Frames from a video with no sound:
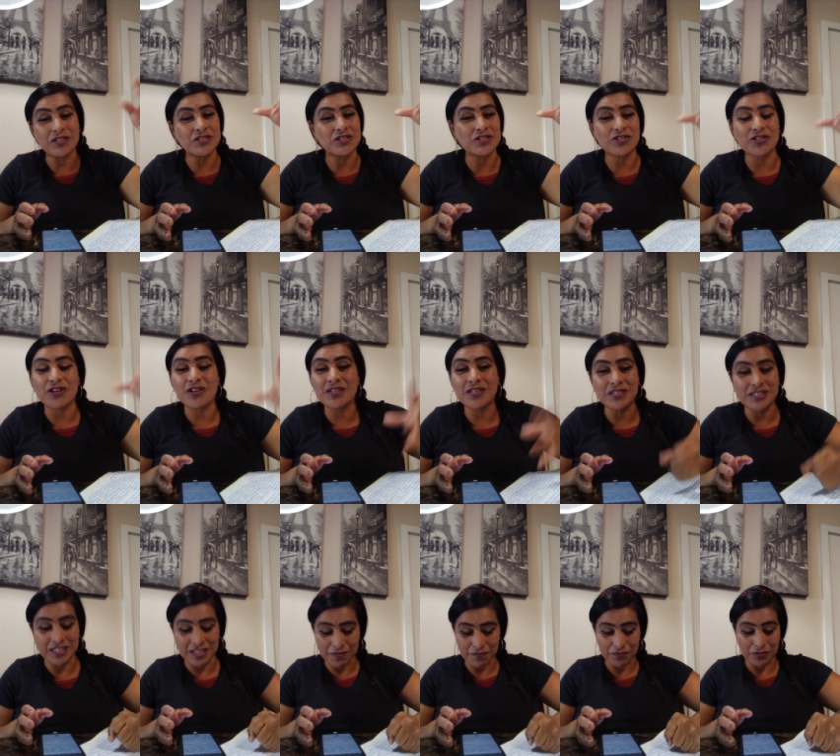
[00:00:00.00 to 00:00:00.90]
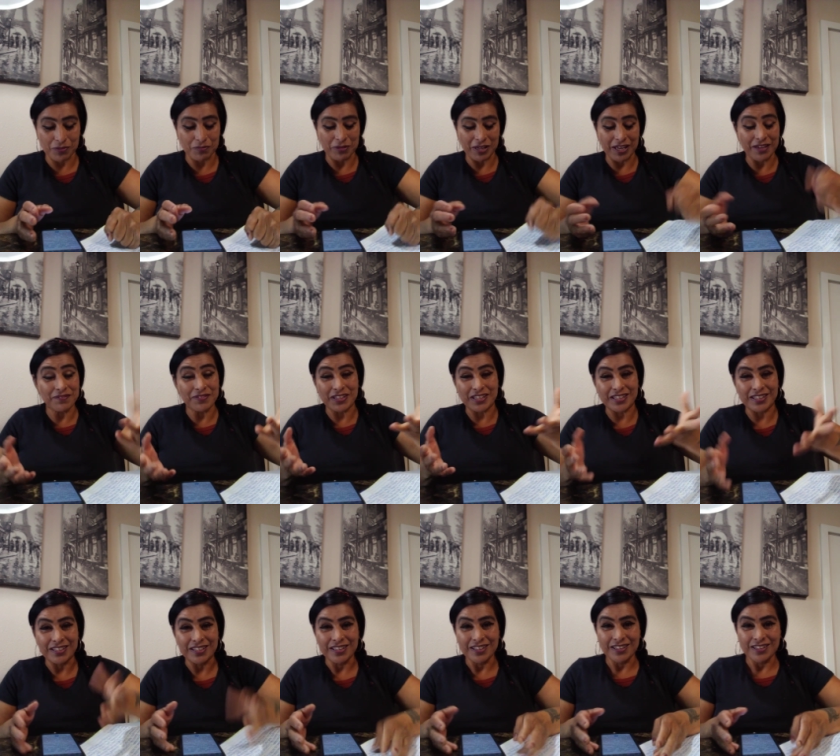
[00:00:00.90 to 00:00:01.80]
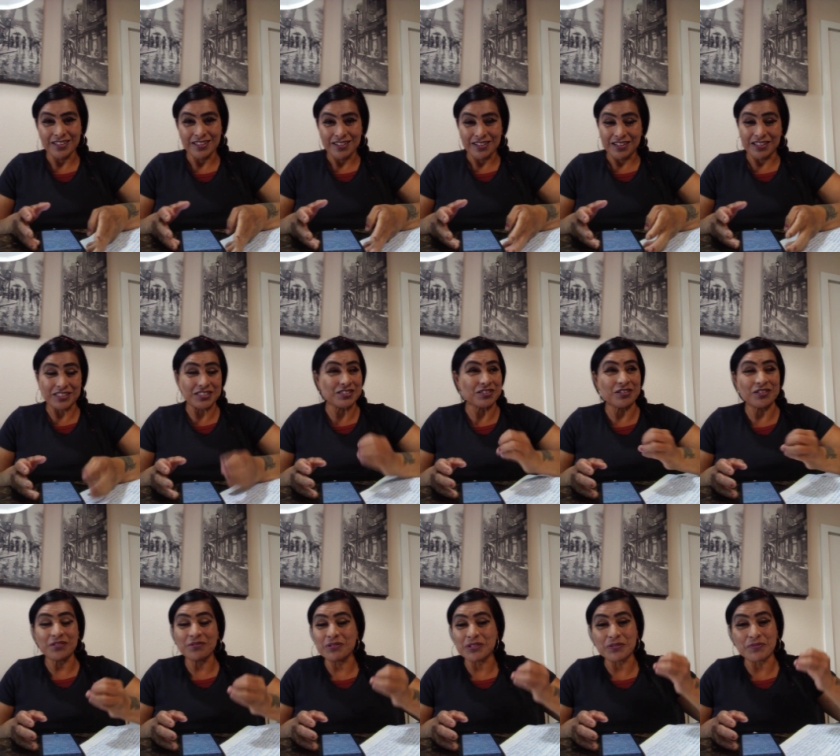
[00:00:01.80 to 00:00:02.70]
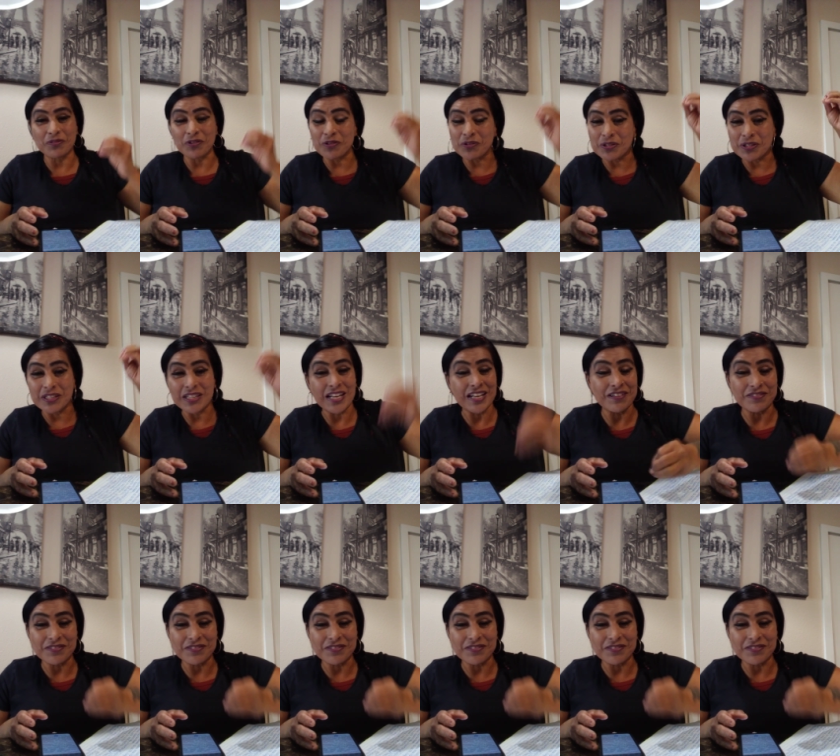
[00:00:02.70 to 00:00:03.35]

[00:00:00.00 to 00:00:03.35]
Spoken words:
a star that came from heaven, a star that was born